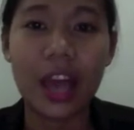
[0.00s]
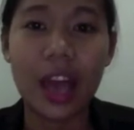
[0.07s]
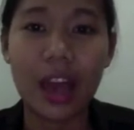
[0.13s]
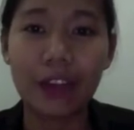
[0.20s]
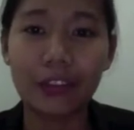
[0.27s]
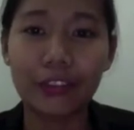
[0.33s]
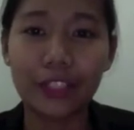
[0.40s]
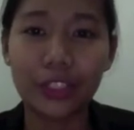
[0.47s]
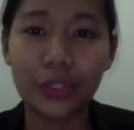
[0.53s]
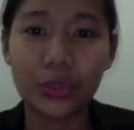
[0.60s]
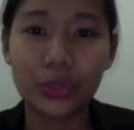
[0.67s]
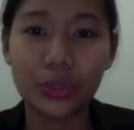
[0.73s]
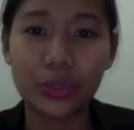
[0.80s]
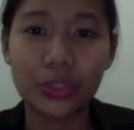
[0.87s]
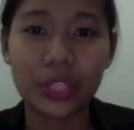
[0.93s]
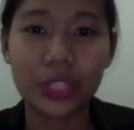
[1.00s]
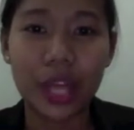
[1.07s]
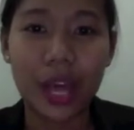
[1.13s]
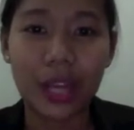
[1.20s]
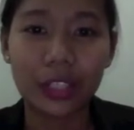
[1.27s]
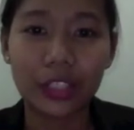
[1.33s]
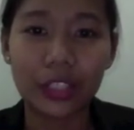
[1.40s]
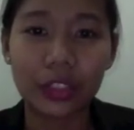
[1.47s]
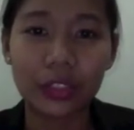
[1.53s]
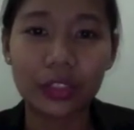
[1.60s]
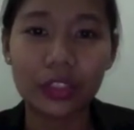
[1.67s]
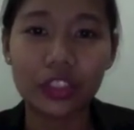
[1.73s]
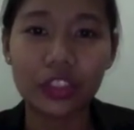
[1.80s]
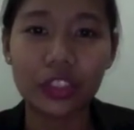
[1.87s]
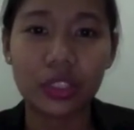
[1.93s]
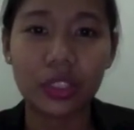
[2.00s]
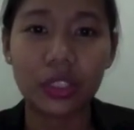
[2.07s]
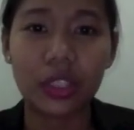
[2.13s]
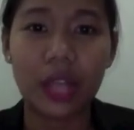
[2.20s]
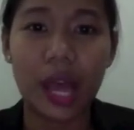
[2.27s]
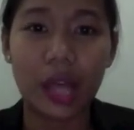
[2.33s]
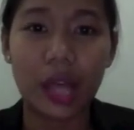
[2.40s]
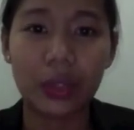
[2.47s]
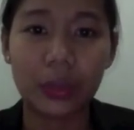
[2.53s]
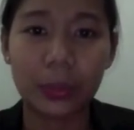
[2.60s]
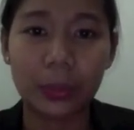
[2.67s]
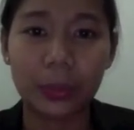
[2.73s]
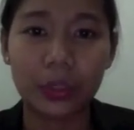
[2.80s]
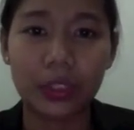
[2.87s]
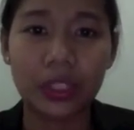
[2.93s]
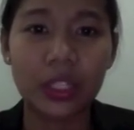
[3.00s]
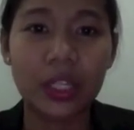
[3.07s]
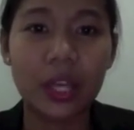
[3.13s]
have reduced agricultural output